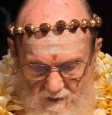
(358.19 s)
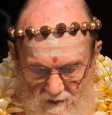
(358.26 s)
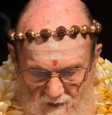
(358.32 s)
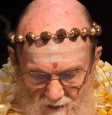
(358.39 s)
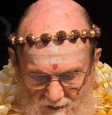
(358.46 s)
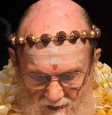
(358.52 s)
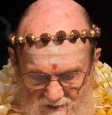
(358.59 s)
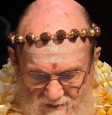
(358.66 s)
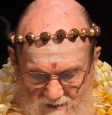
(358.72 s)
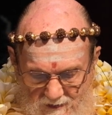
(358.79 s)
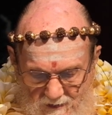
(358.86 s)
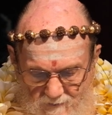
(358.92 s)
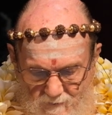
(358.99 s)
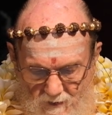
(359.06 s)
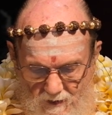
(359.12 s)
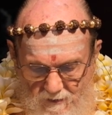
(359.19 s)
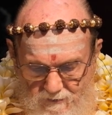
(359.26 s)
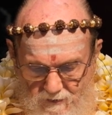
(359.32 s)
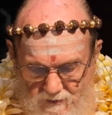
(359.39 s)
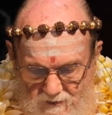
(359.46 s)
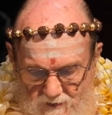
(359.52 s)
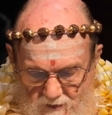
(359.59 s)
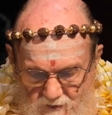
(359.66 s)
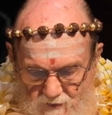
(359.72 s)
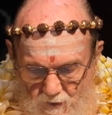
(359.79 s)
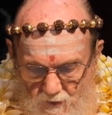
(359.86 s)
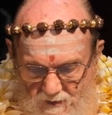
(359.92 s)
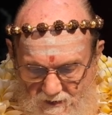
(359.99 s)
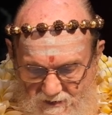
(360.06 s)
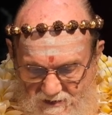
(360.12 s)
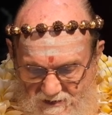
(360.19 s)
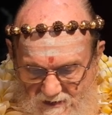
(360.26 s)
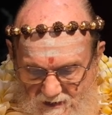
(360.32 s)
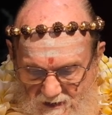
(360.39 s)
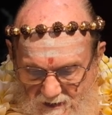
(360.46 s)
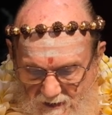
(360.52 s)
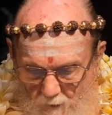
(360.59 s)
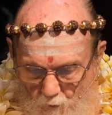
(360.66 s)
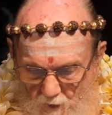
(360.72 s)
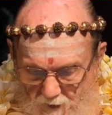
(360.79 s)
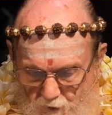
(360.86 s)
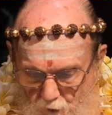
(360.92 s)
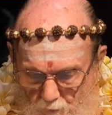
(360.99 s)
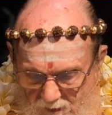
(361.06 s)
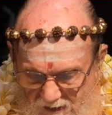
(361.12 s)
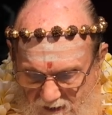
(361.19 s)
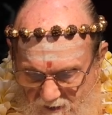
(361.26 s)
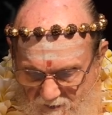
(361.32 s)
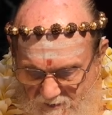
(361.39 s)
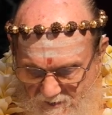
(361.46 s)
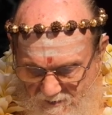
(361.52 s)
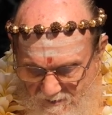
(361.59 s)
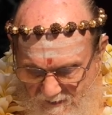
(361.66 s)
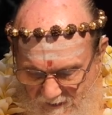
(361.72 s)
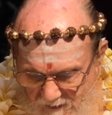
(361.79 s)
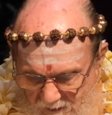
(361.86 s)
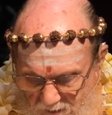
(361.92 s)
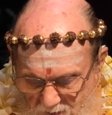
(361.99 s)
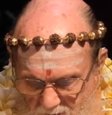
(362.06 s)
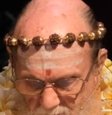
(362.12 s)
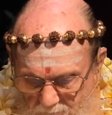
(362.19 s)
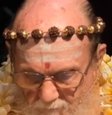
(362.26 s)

In that state of consciousness, you can see that when you begin to think,